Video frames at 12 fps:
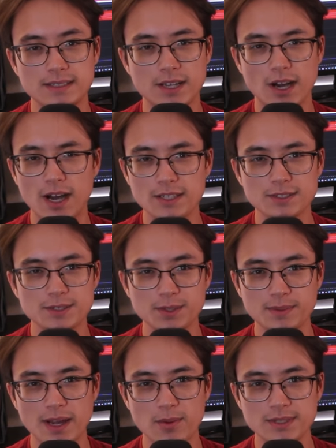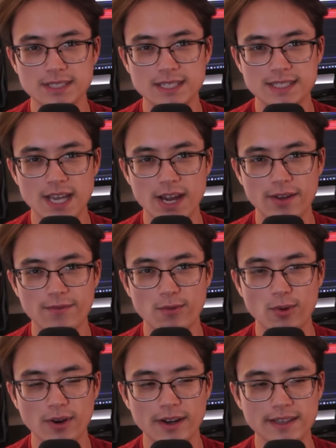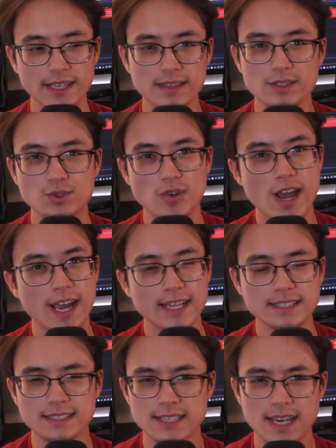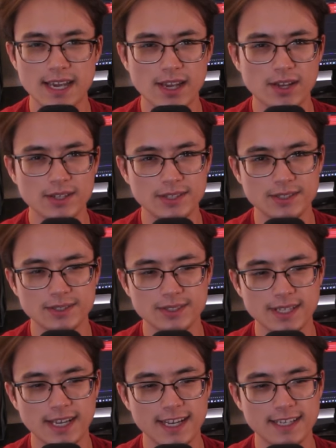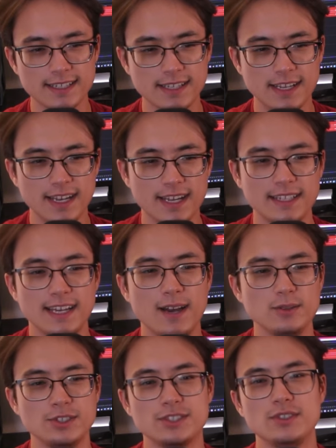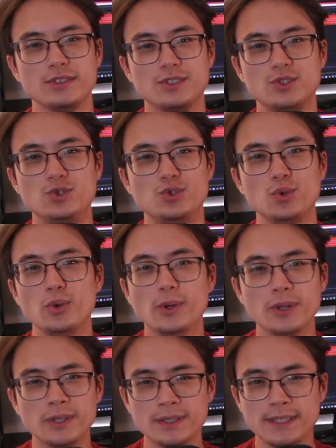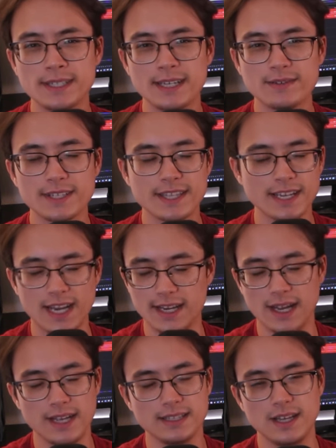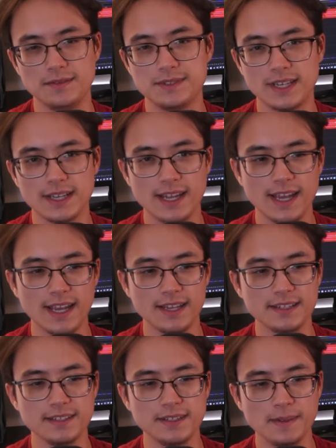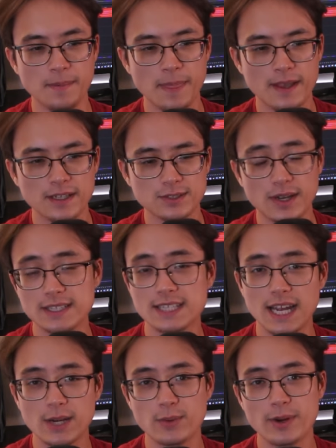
costume that was designed for it, like the dragon scales and how it just looked jeweled and everything. I loved it. And so I decided to